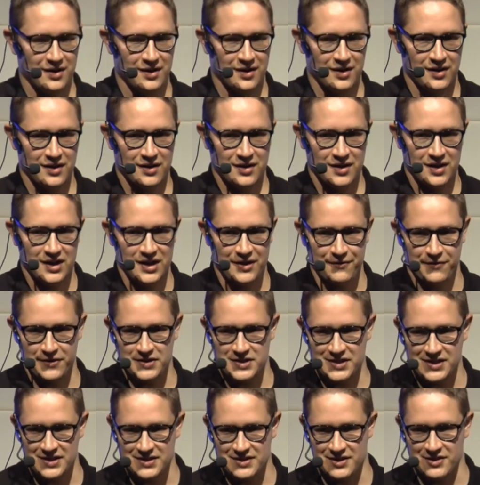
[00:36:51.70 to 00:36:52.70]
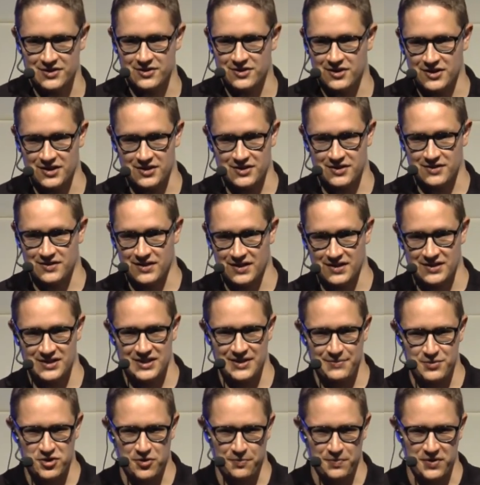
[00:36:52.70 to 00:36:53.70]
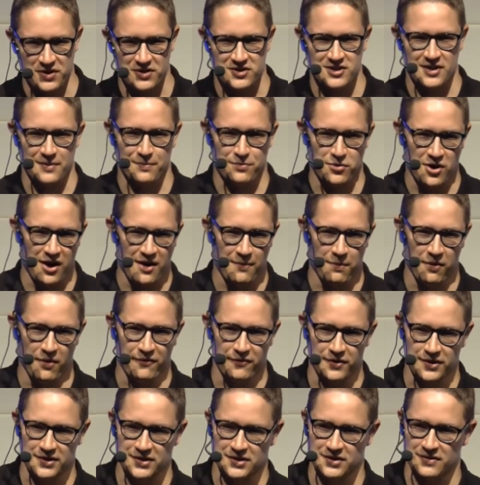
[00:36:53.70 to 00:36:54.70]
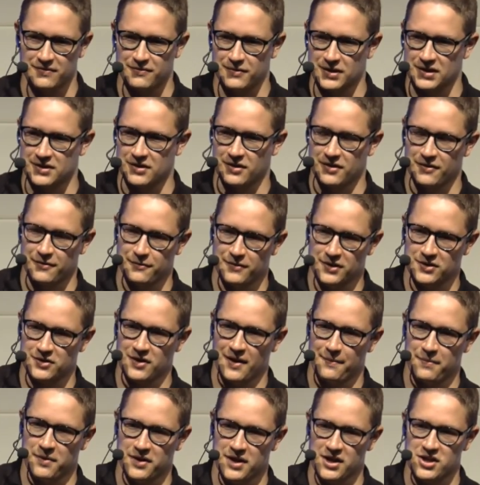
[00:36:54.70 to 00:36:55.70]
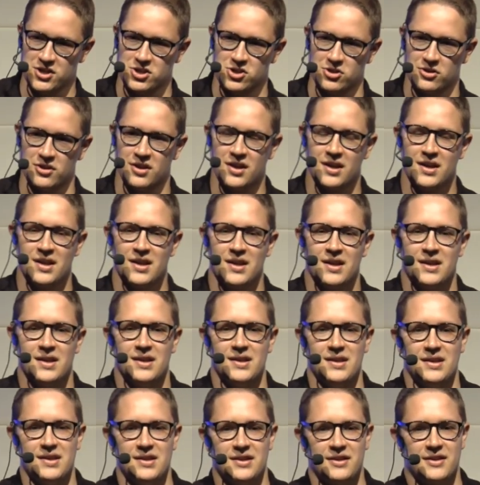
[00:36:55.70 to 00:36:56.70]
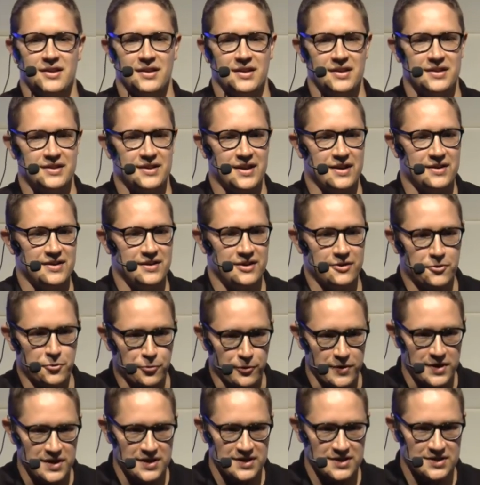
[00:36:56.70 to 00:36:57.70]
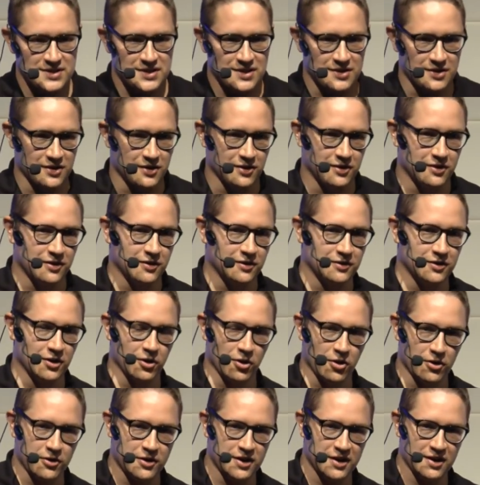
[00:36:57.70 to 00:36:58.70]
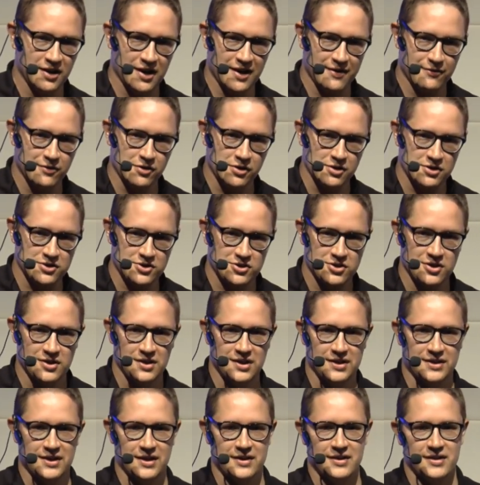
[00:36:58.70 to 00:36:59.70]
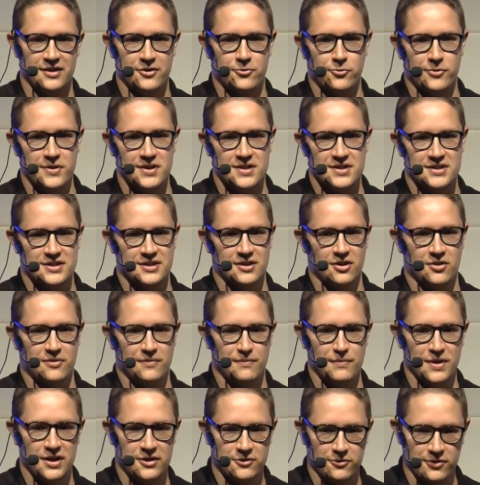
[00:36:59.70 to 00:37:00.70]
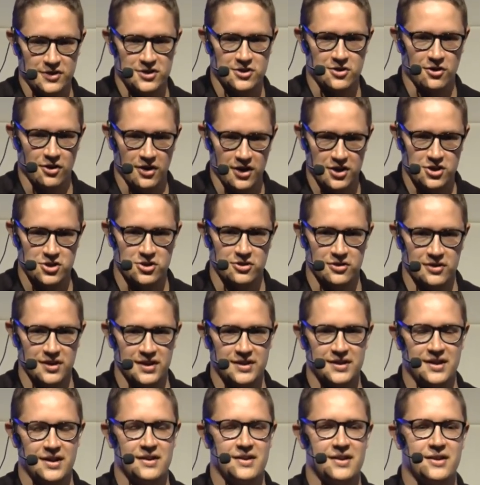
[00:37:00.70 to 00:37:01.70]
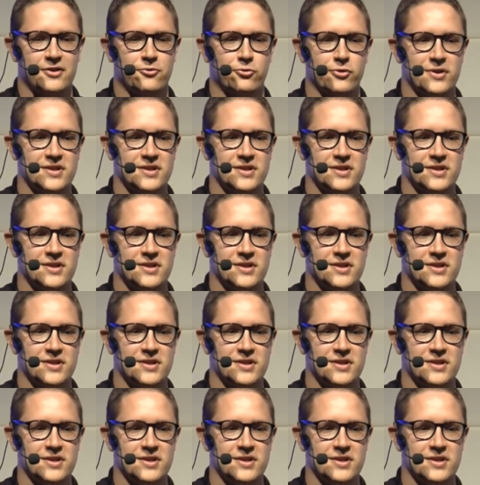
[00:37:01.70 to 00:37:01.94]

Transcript: if it sees this, there seems to be some problem with the application. It can increase the logging levels, it can increase the metrics collection, it can increase the